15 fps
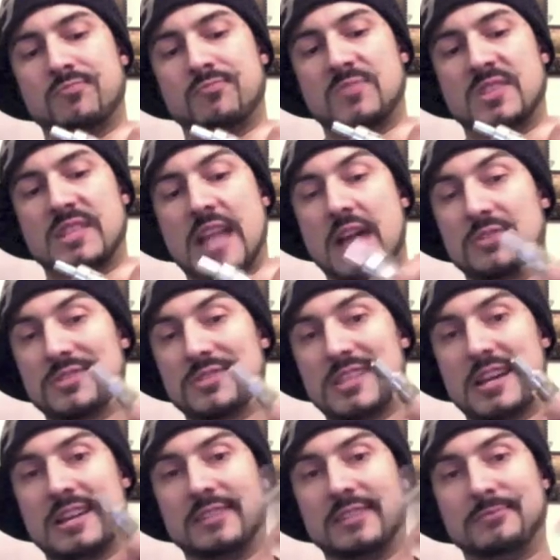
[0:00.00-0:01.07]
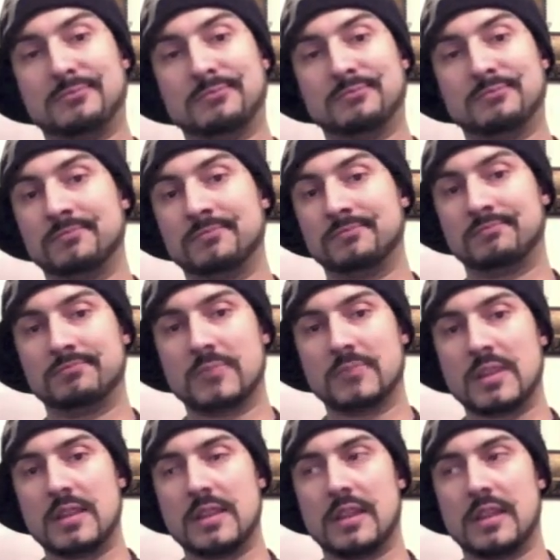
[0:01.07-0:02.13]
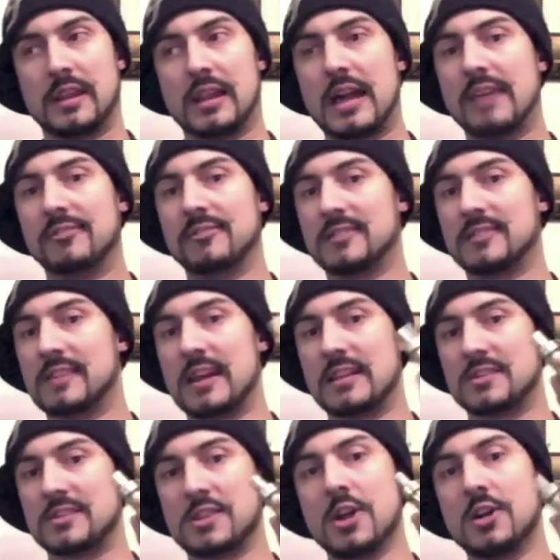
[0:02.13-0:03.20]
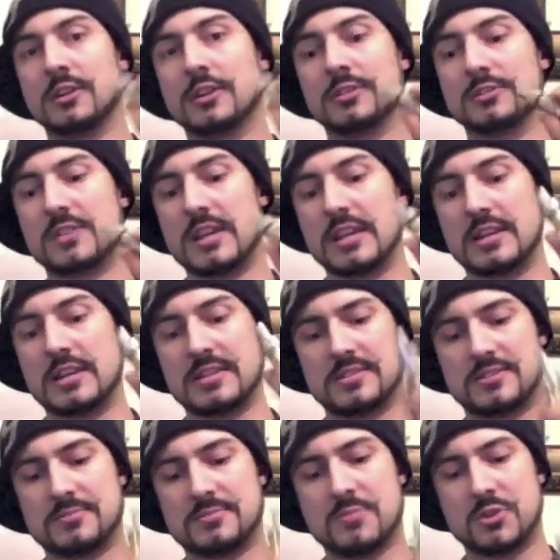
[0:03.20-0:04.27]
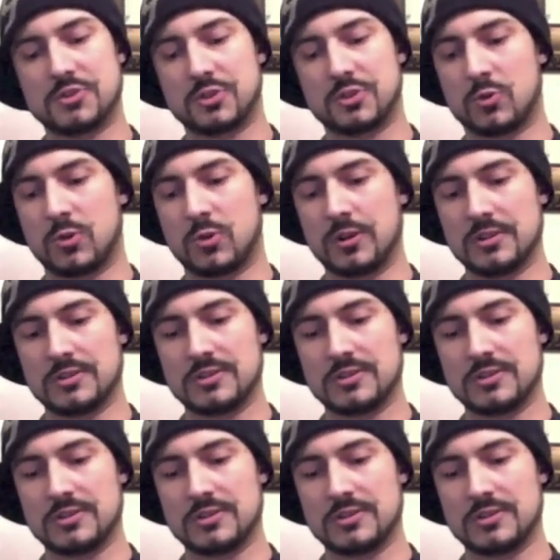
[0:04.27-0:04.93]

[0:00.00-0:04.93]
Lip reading: Downside, the life is not as long as most of your coils.